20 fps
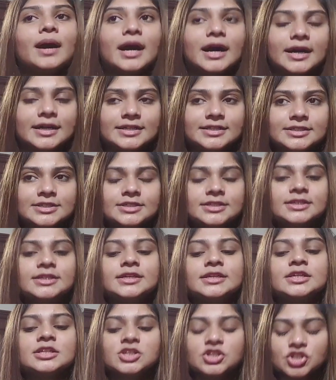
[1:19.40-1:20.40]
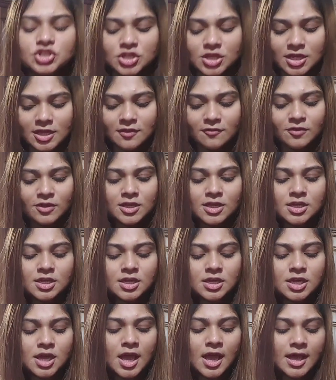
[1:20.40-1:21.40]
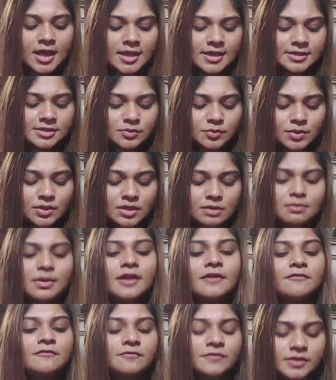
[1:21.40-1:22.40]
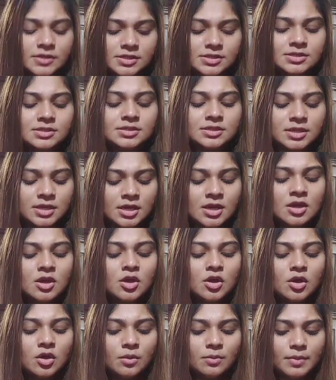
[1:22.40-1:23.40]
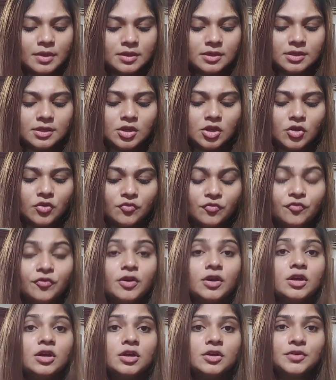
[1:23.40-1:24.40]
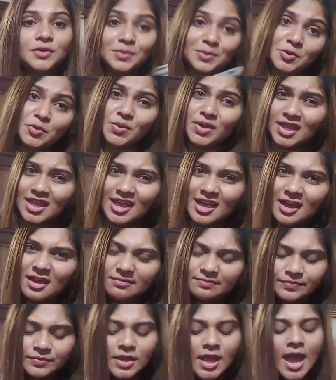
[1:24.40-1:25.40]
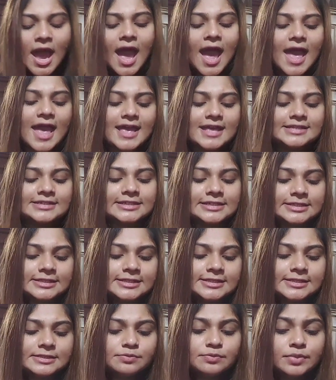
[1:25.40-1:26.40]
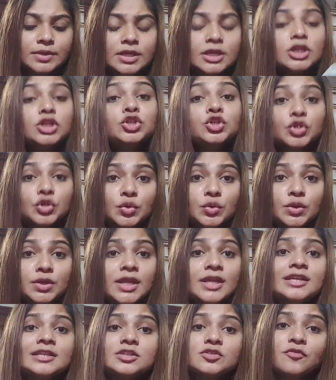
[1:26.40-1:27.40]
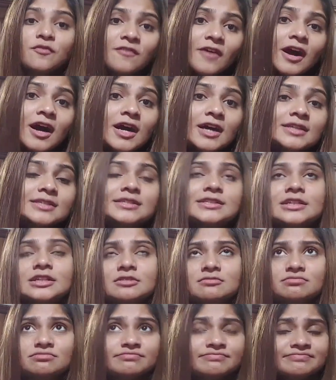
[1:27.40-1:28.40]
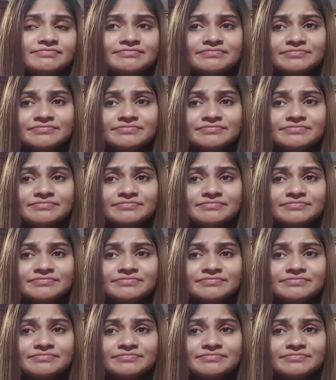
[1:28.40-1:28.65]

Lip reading: but shaving has been my first method of removing hair, and it's been good. It's fast and